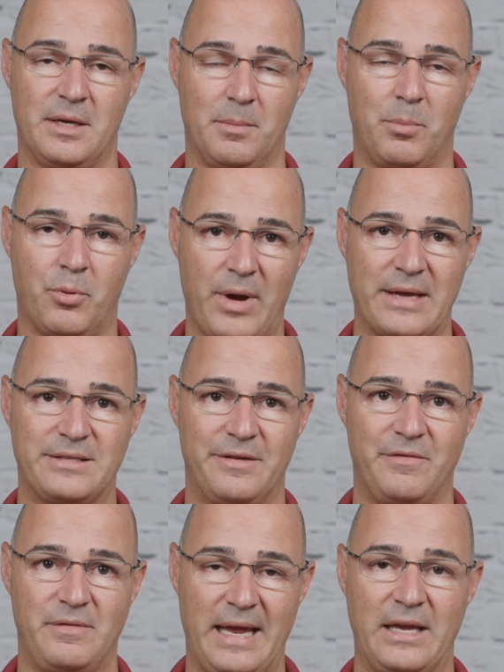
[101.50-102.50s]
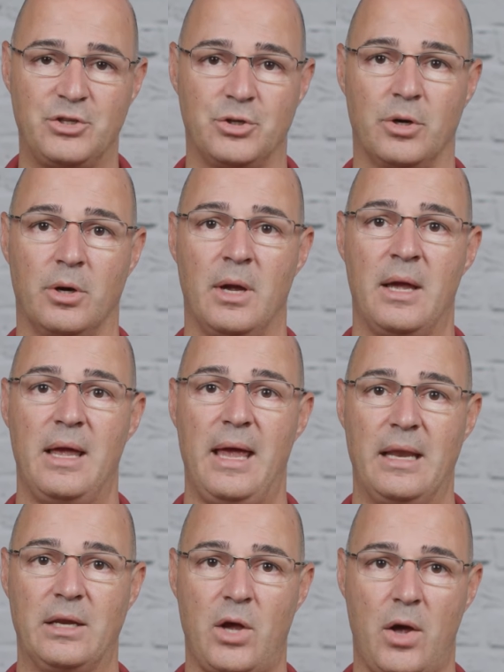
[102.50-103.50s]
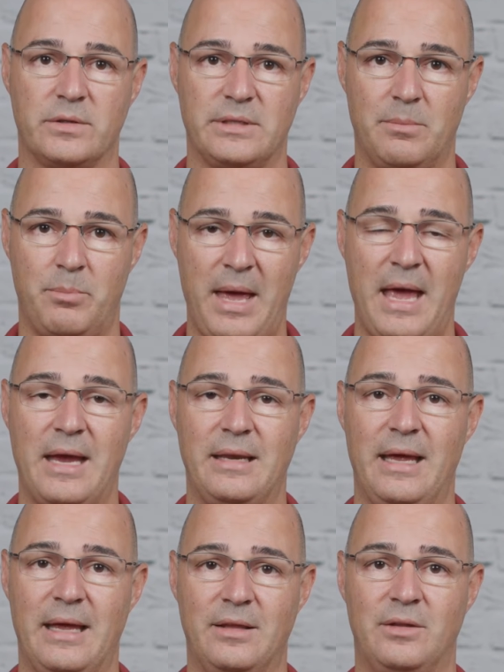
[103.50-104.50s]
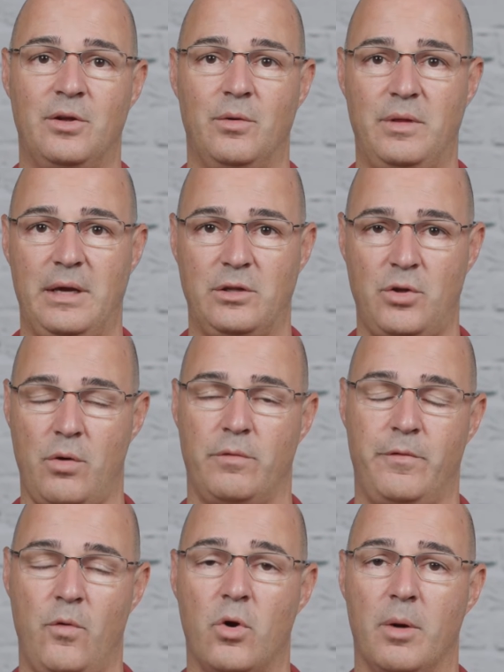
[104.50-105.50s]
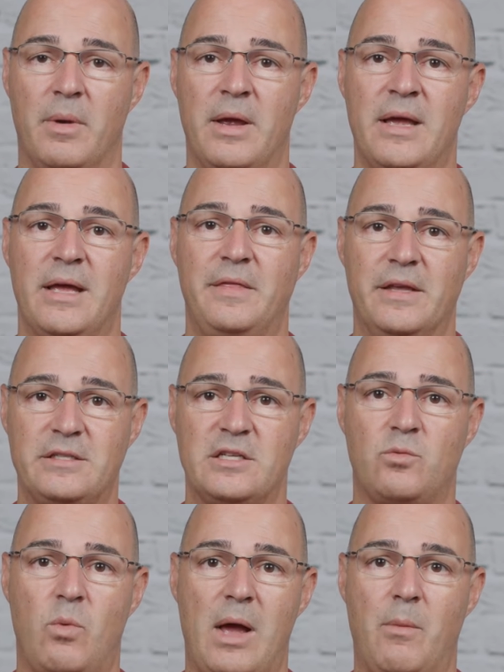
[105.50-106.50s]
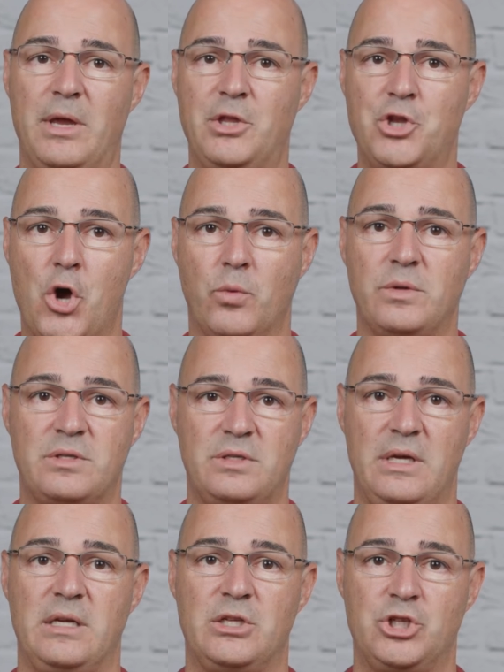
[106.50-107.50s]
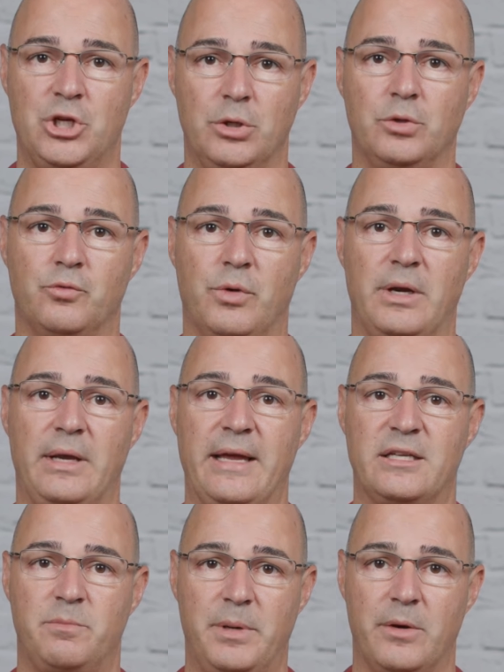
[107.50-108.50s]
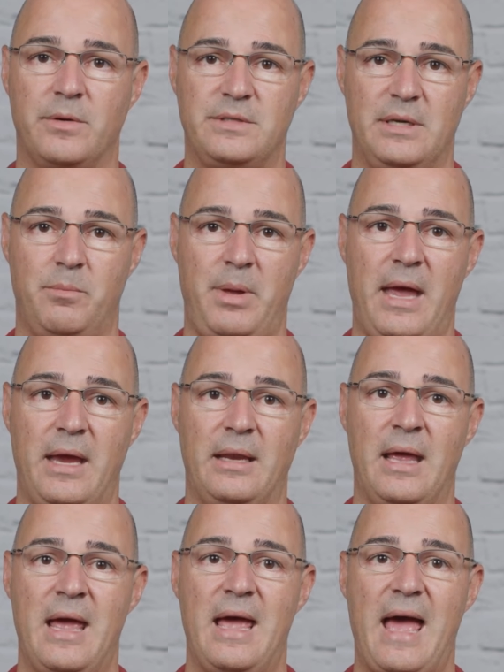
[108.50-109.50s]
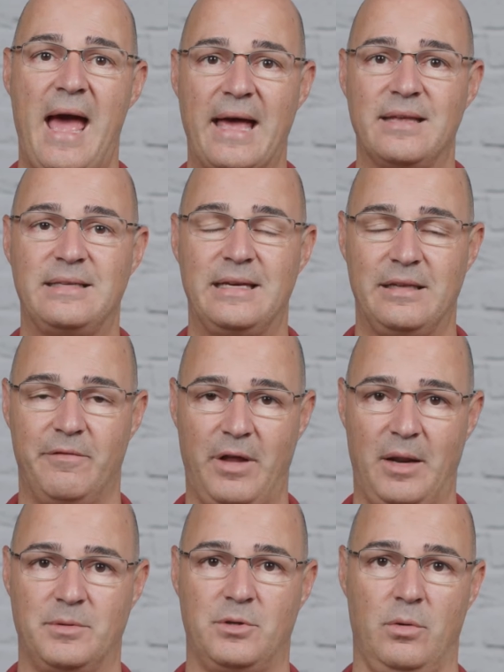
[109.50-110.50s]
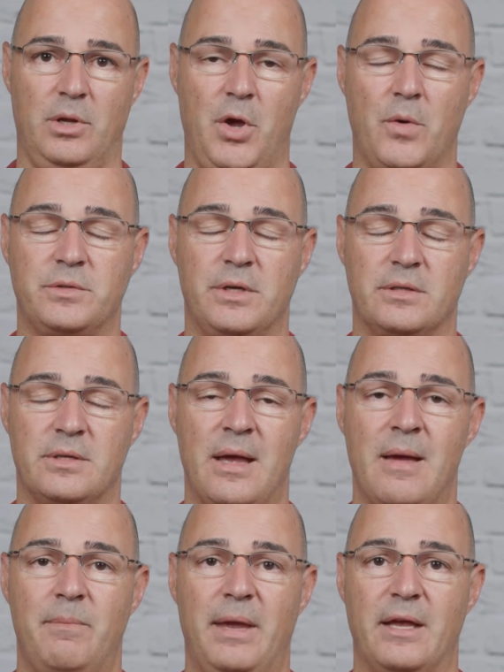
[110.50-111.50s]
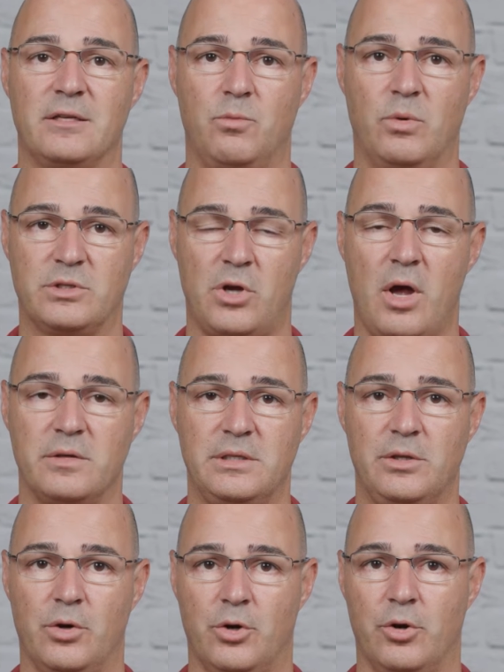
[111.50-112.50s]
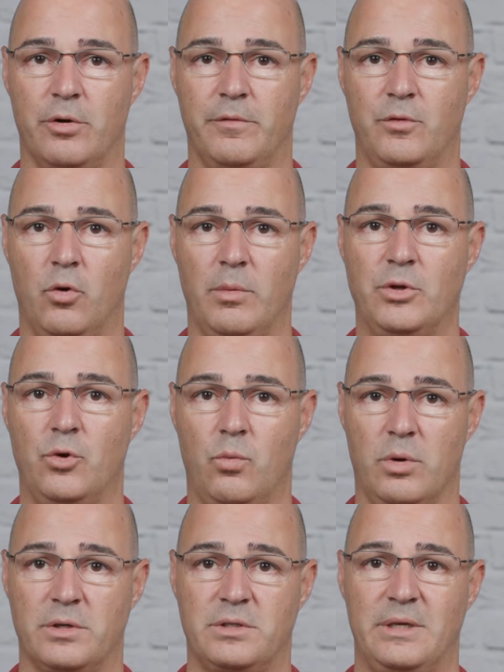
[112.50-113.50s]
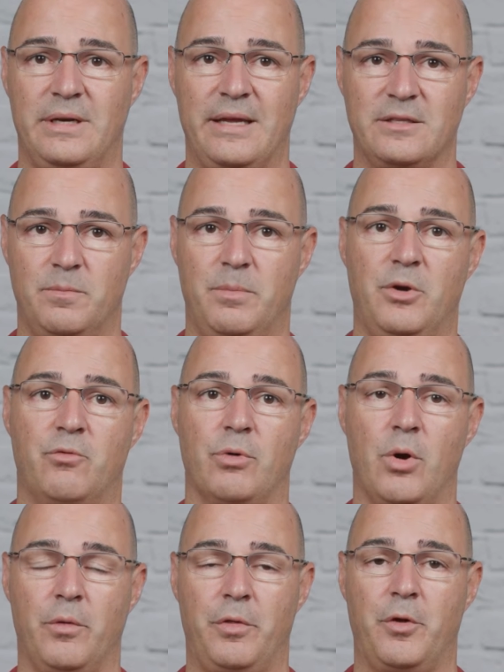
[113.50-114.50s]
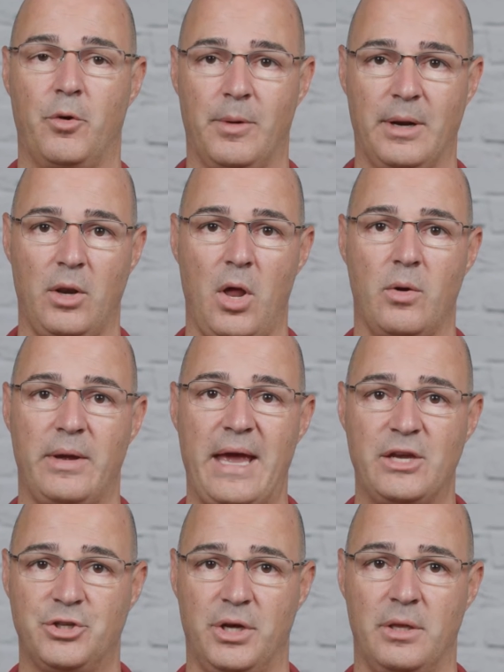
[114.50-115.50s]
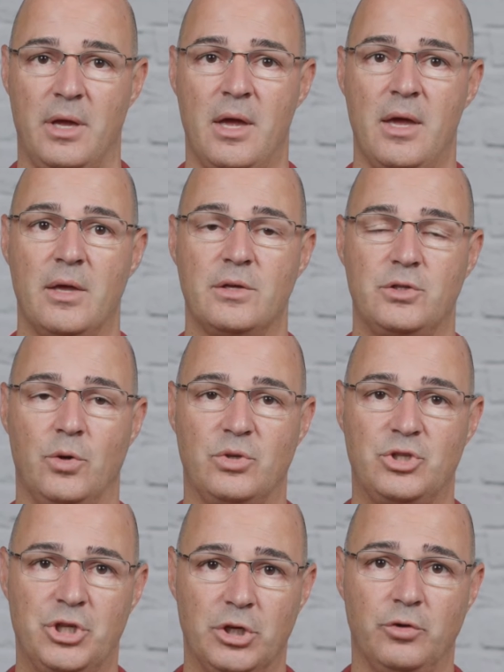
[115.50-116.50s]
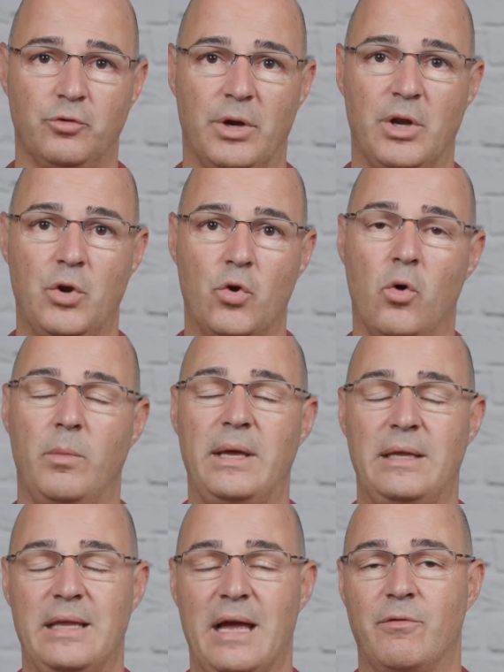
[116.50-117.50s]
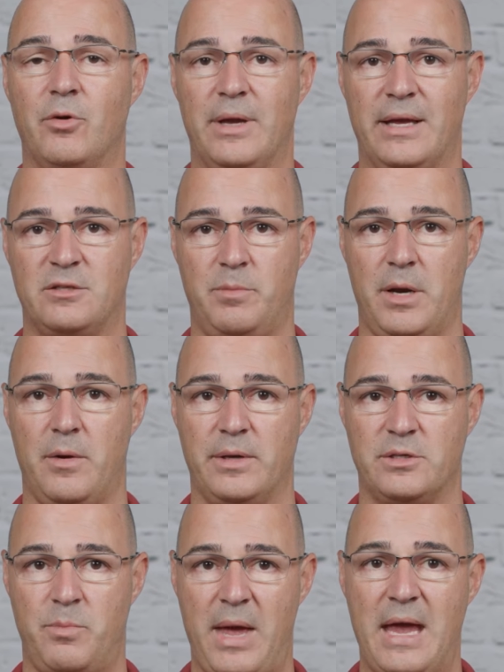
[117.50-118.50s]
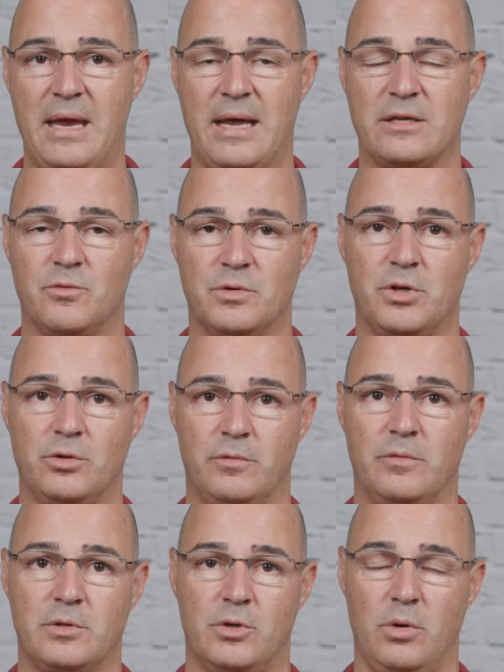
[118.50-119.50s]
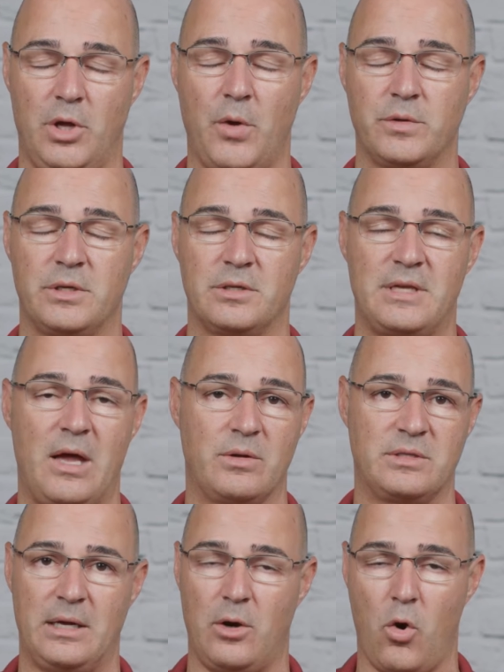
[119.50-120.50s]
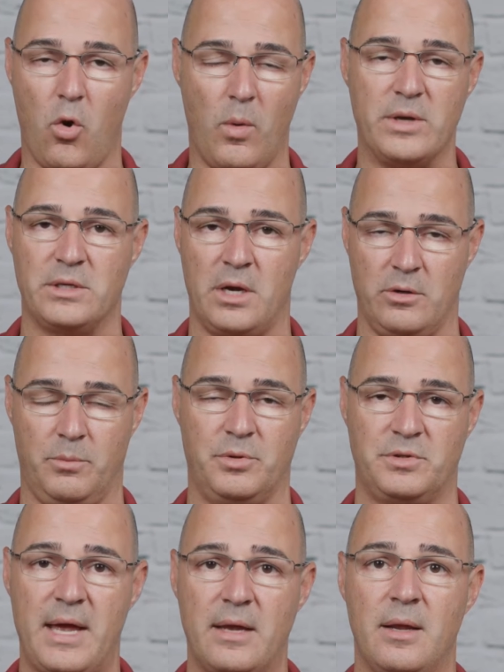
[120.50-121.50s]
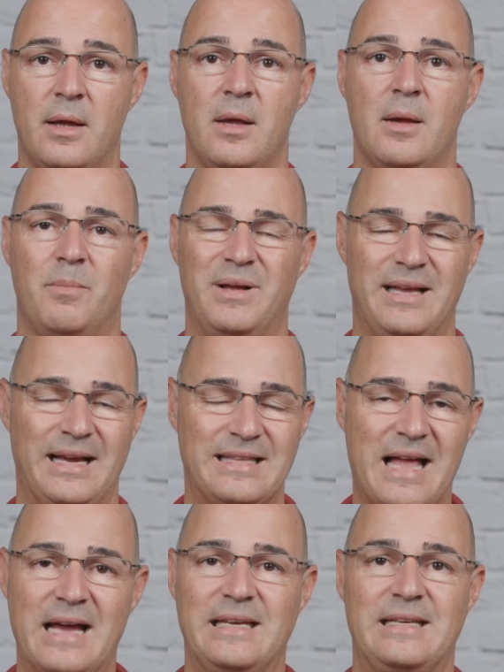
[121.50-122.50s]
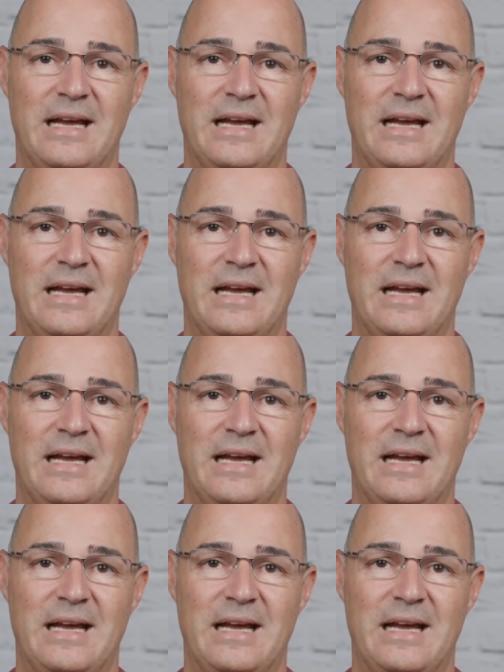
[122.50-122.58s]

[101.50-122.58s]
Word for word: compressive nature in causing pain until the adult form. This is why we don't see children experiencing pain as they develop scoliosis, because what's causing their curve normally to worsen is growth or elongation. So children normally never experience pain as a result of the scoliosis. Now, it's not always 100%, but like 90,